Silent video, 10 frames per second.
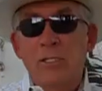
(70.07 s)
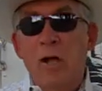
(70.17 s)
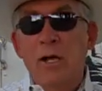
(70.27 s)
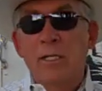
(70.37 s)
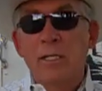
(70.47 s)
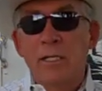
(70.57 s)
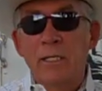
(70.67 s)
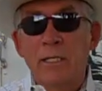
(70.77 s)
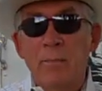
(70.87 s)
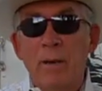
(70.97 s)
is talking to
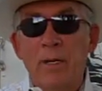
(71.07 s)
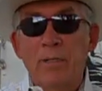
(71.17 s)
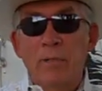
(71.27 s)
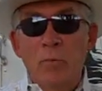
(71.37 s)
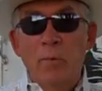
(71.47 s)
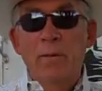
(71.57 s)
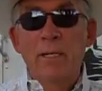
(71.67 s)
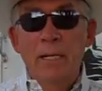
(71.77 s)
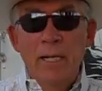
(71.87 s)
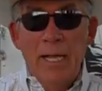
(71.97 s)
the Samaritan woman